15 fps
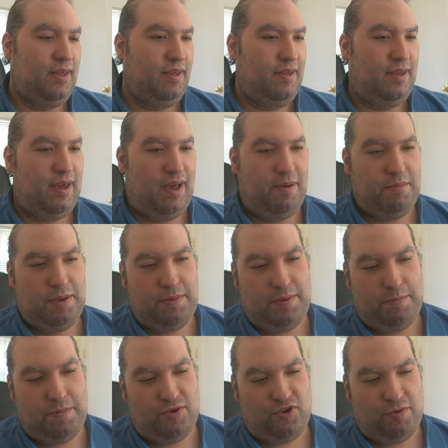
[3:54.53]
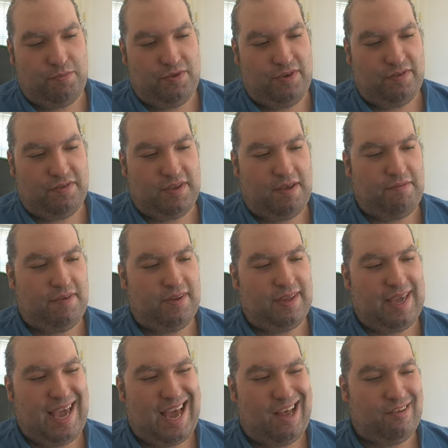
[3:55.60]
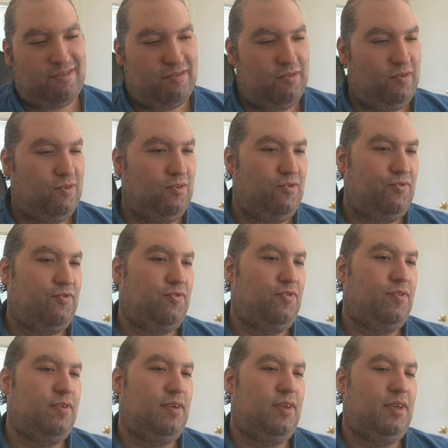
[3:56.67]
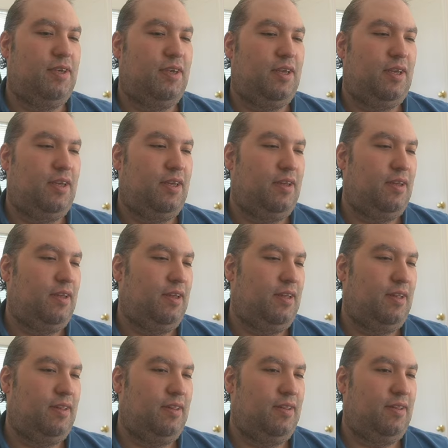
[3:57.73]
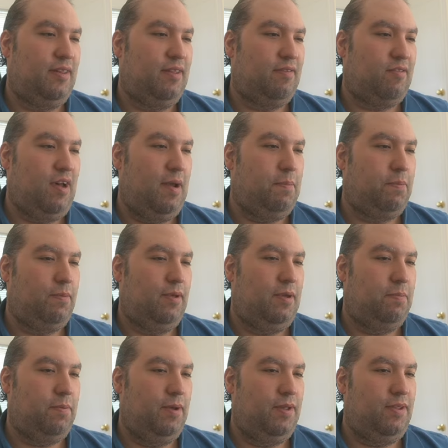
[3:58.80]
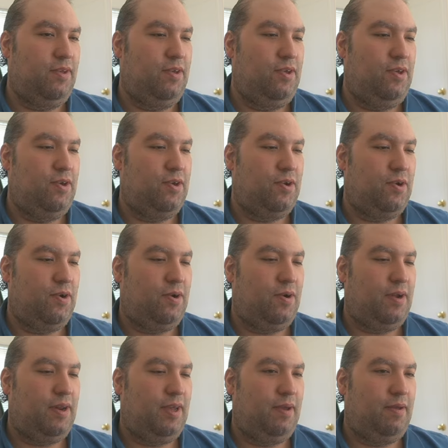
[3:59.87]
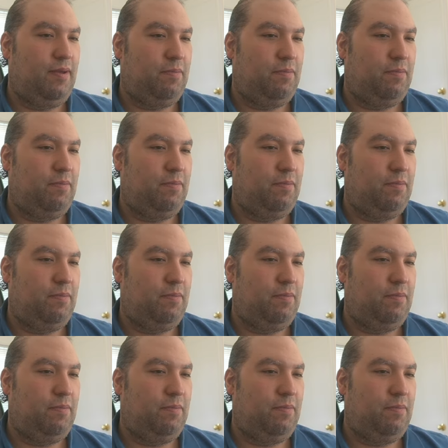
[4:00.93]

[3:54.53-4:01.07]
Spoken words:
Yeah, maybe bishop d7 castles, and so he played here, and I